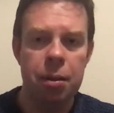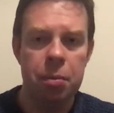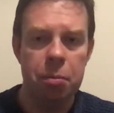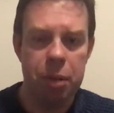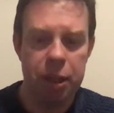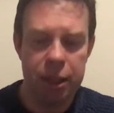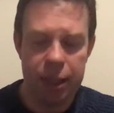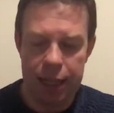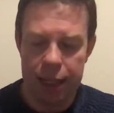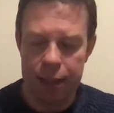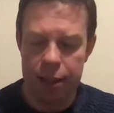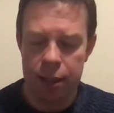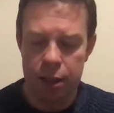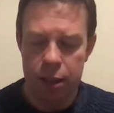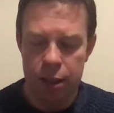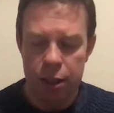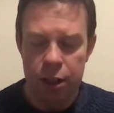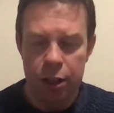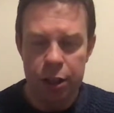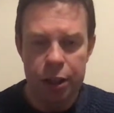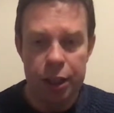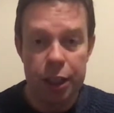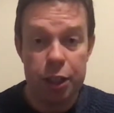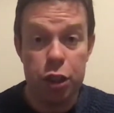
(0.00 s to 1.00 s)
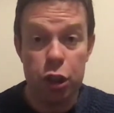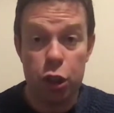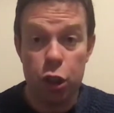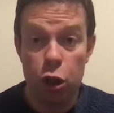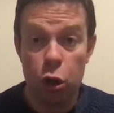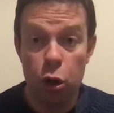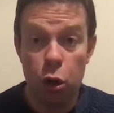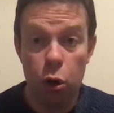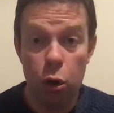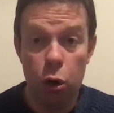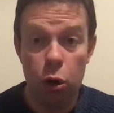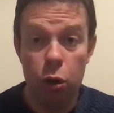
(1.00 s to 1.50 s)
But then there's a
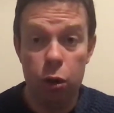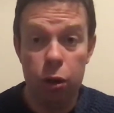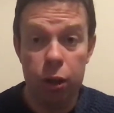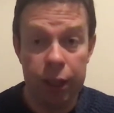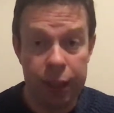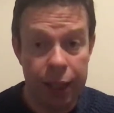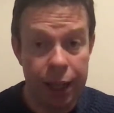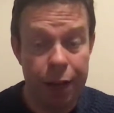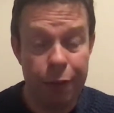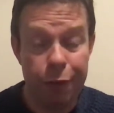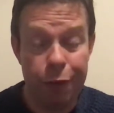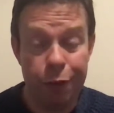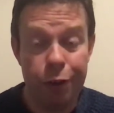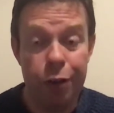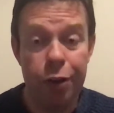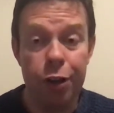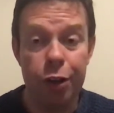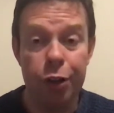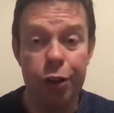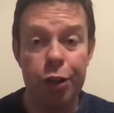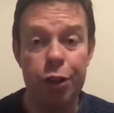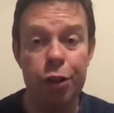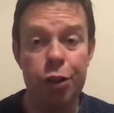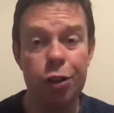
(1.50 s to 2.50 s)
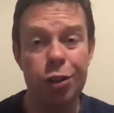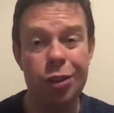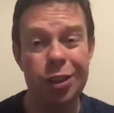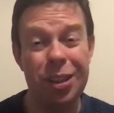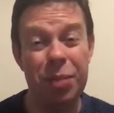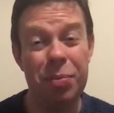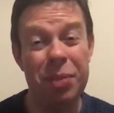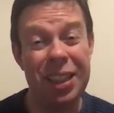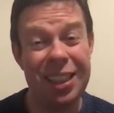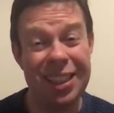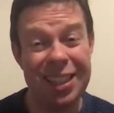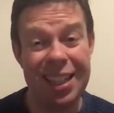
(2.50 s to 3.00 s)
call yet further, not
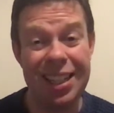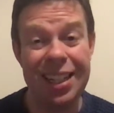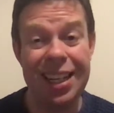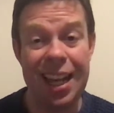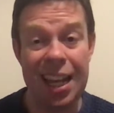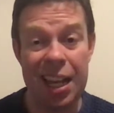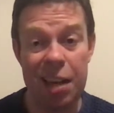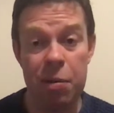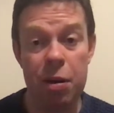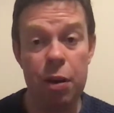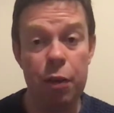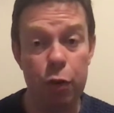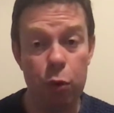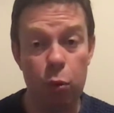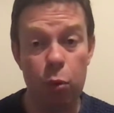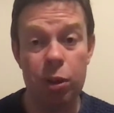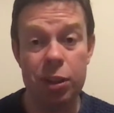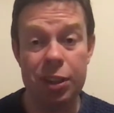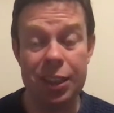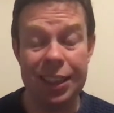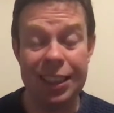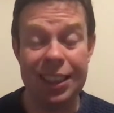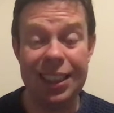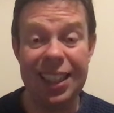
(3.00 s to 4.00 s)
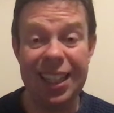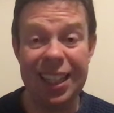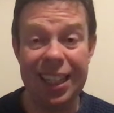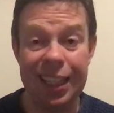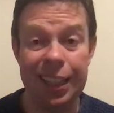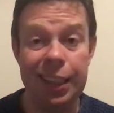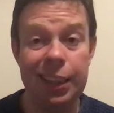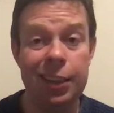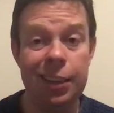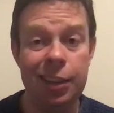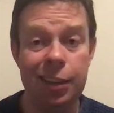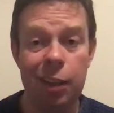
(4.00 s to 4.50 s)
simply to name it for what it
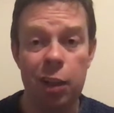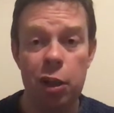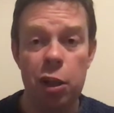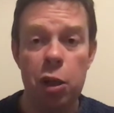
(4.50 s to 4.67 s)
is,